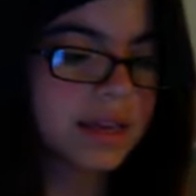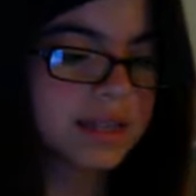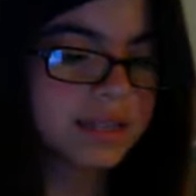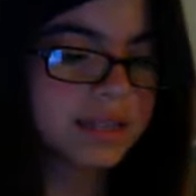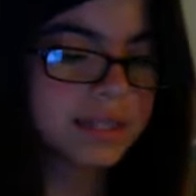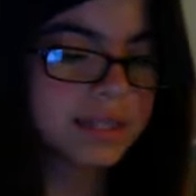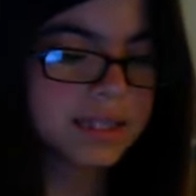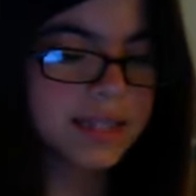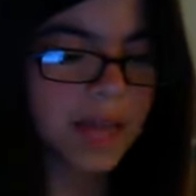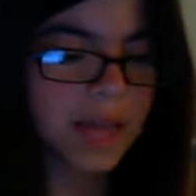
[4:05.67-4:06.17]

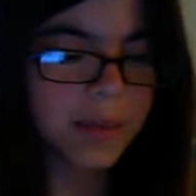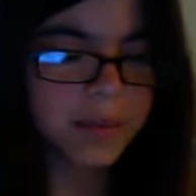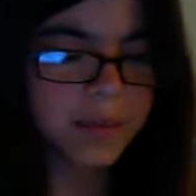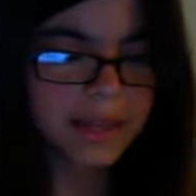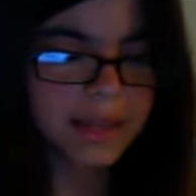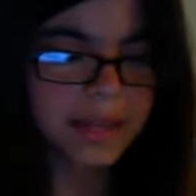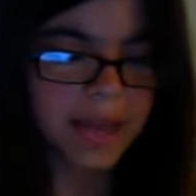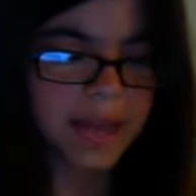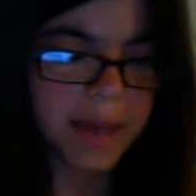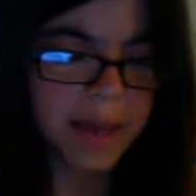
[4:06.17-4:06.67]
Did that
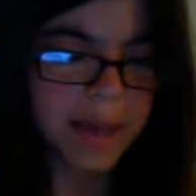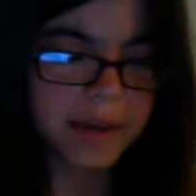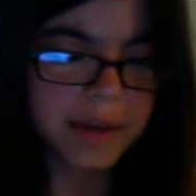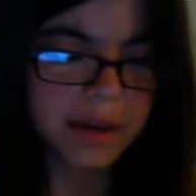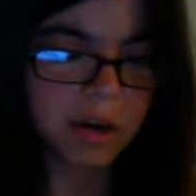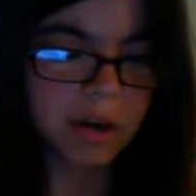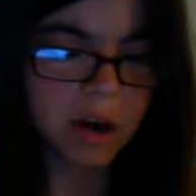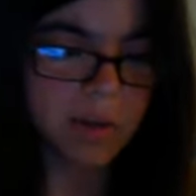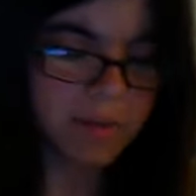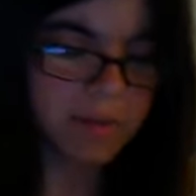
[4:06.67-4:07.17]
really happen,
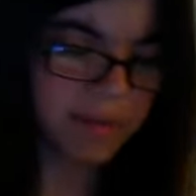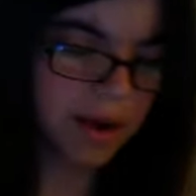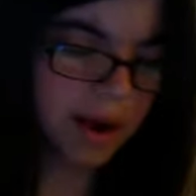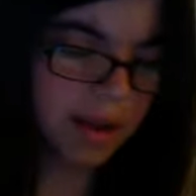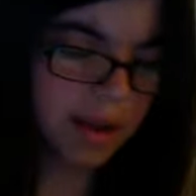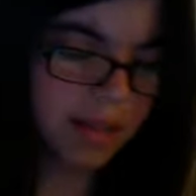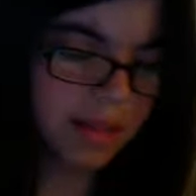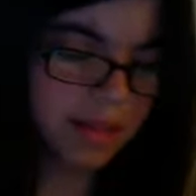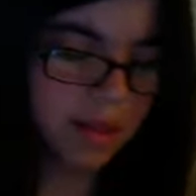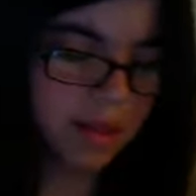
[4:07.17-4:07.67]

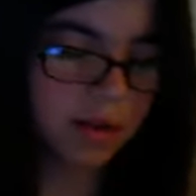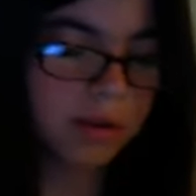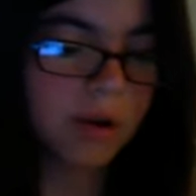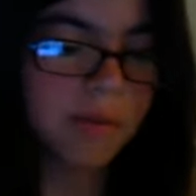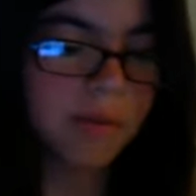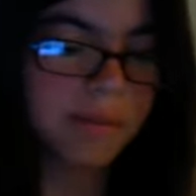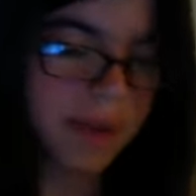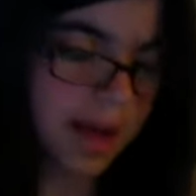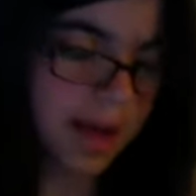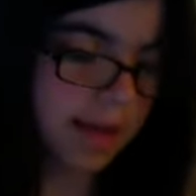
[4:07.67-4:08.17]

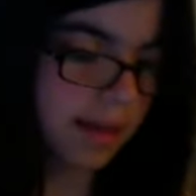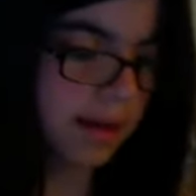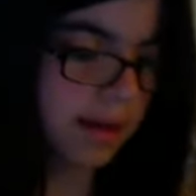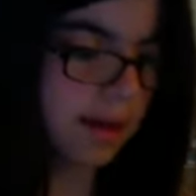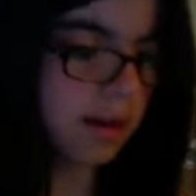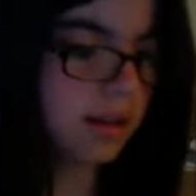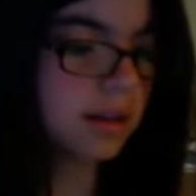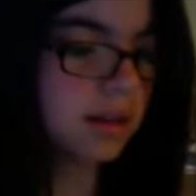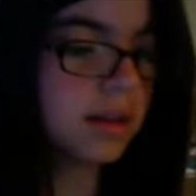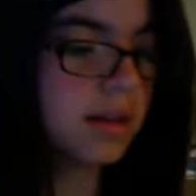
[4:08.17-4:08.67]

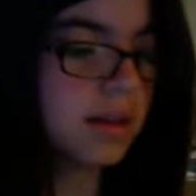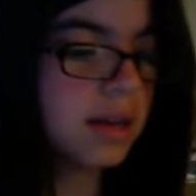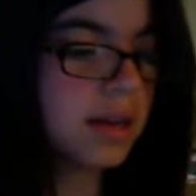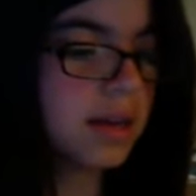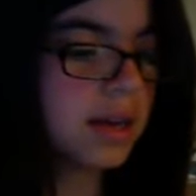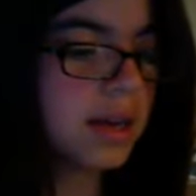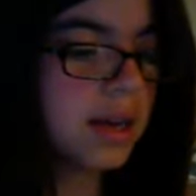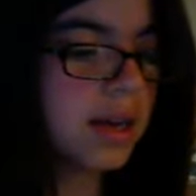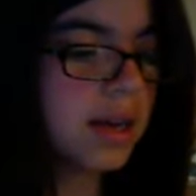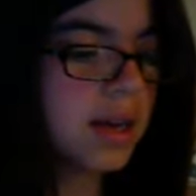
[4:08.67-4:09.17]
compadre?
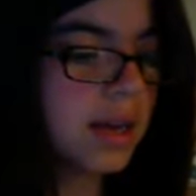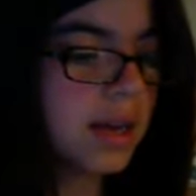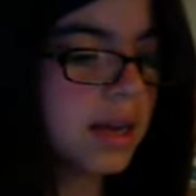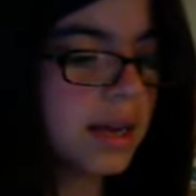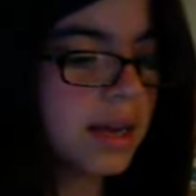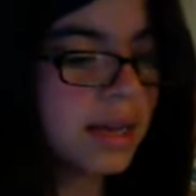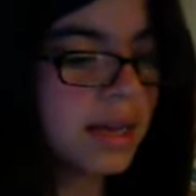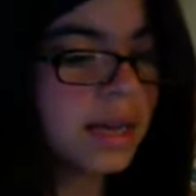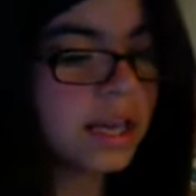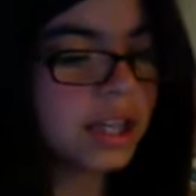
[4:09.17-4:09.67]

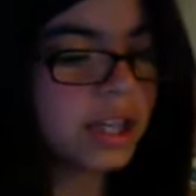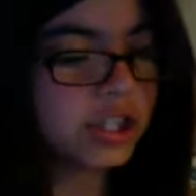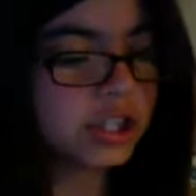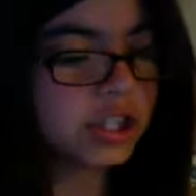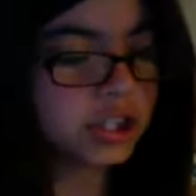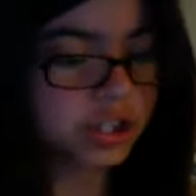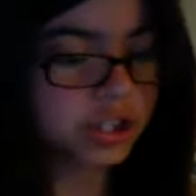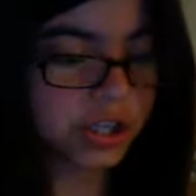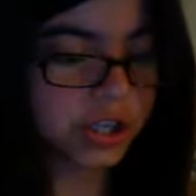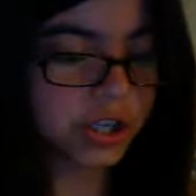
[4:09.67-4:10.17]
It
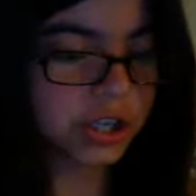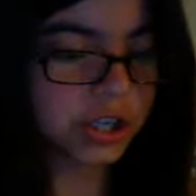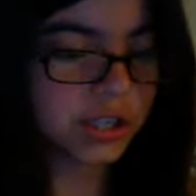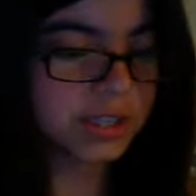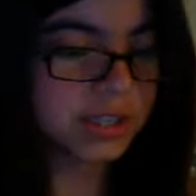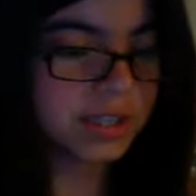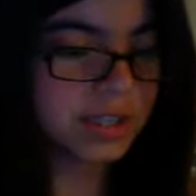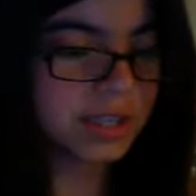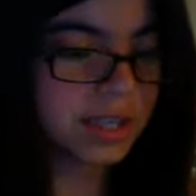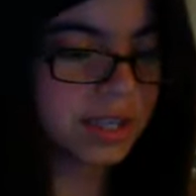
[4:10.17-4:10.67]
sure
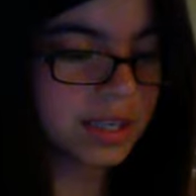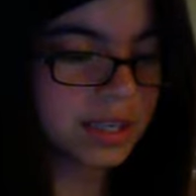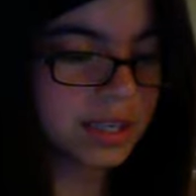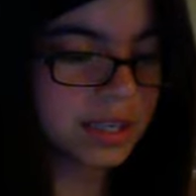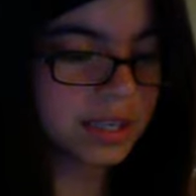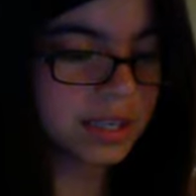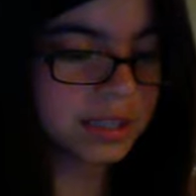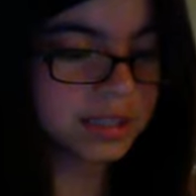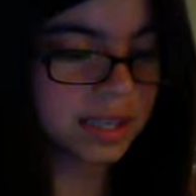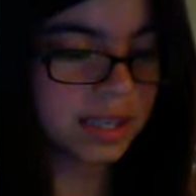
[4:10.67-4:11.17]

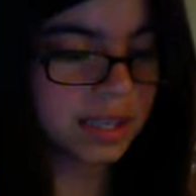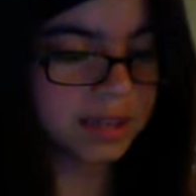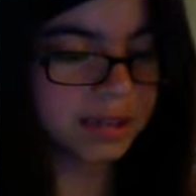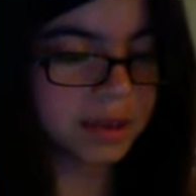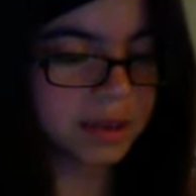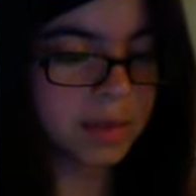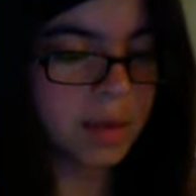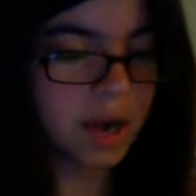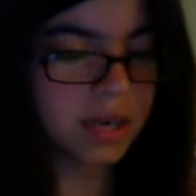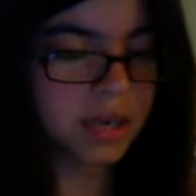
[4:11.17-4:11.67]
did, said
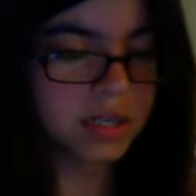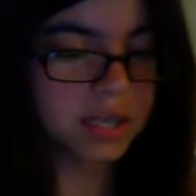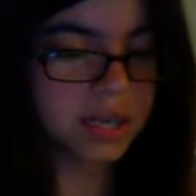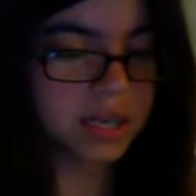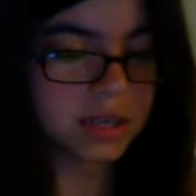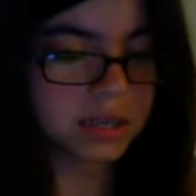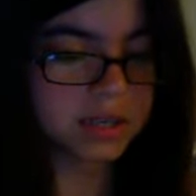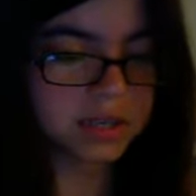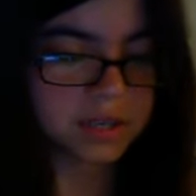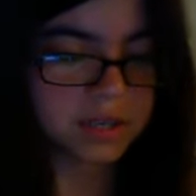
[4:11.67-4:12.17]
the
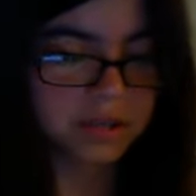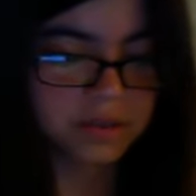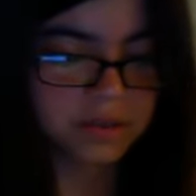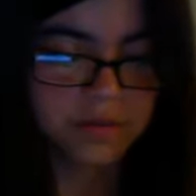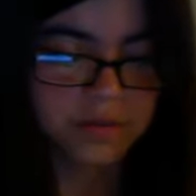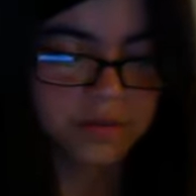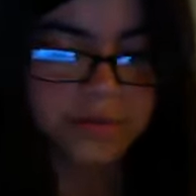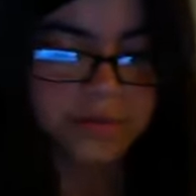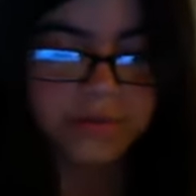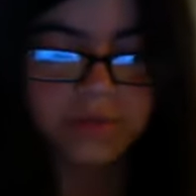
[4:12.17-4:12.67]
bartender.
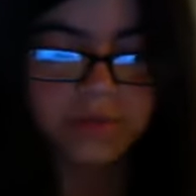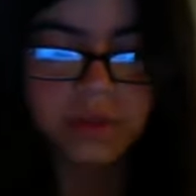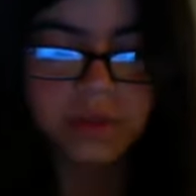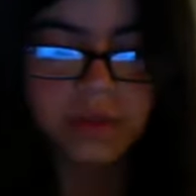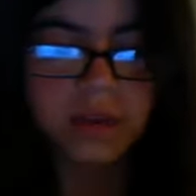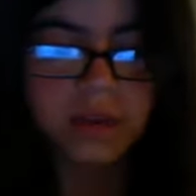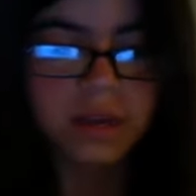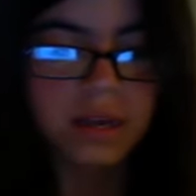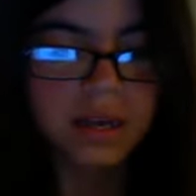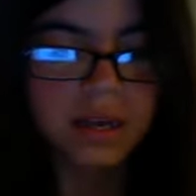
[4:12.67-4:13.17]

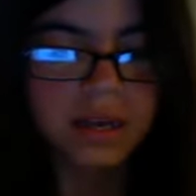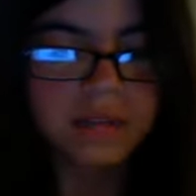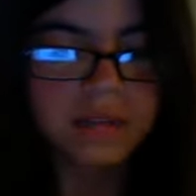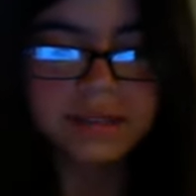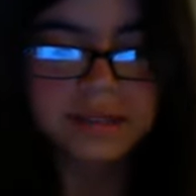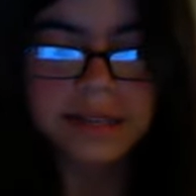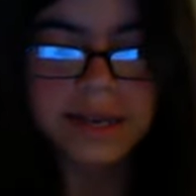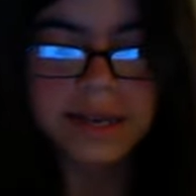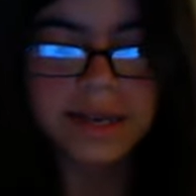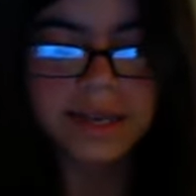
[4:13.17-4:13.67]

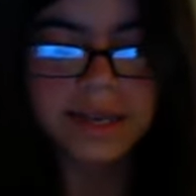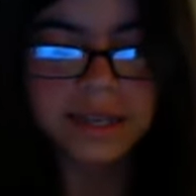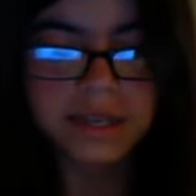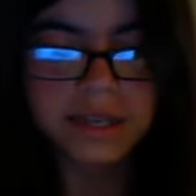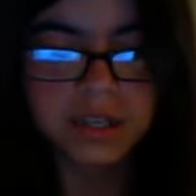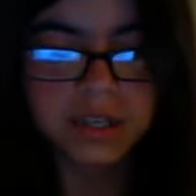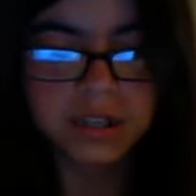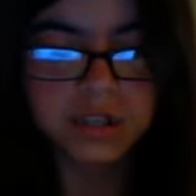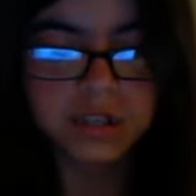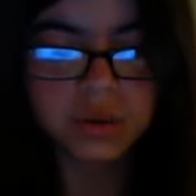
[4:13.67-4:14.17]

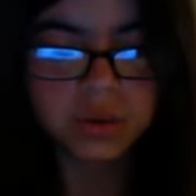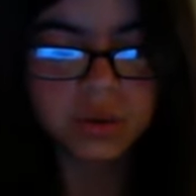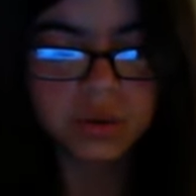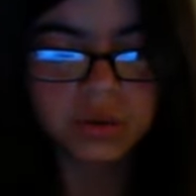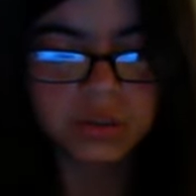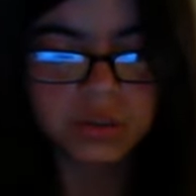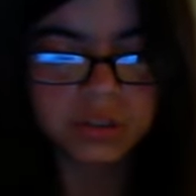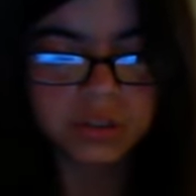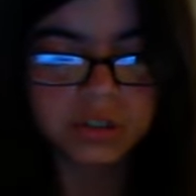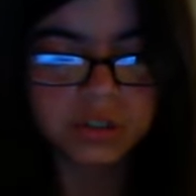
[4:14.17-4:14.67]
Suddenly
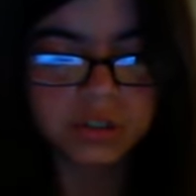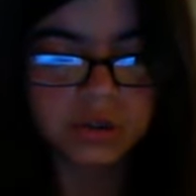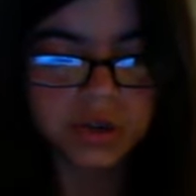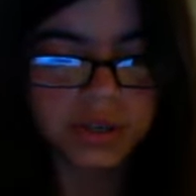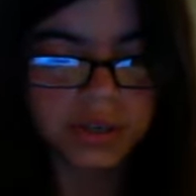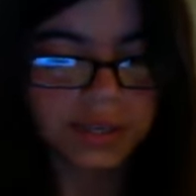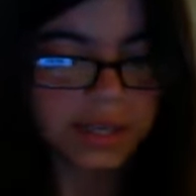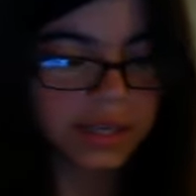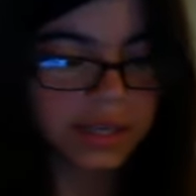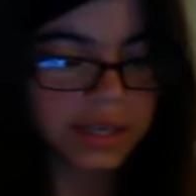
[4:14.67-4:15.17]

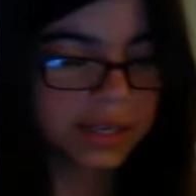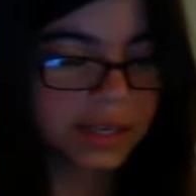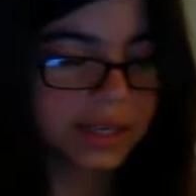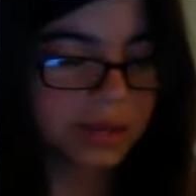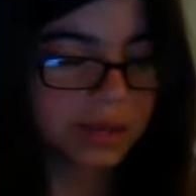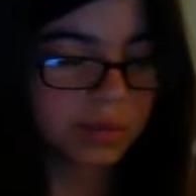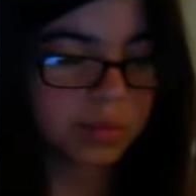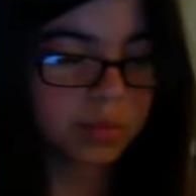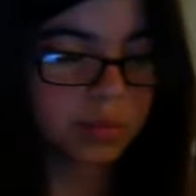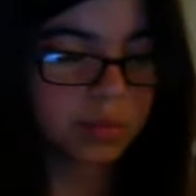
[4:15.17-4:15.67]
joining
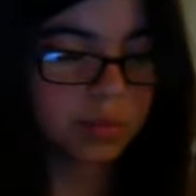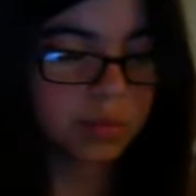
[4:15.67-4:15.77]
in